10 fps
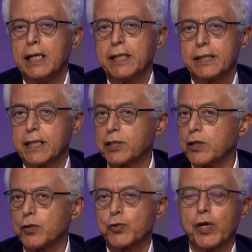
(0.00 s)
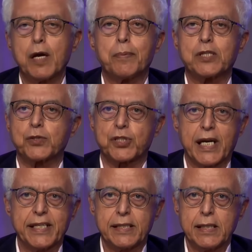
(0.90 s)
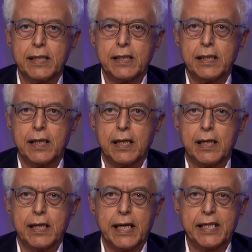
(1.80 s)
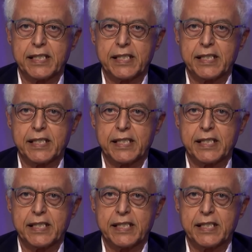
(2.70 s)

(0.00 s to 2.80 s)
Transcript: It doesn't go to the hepatocyte, and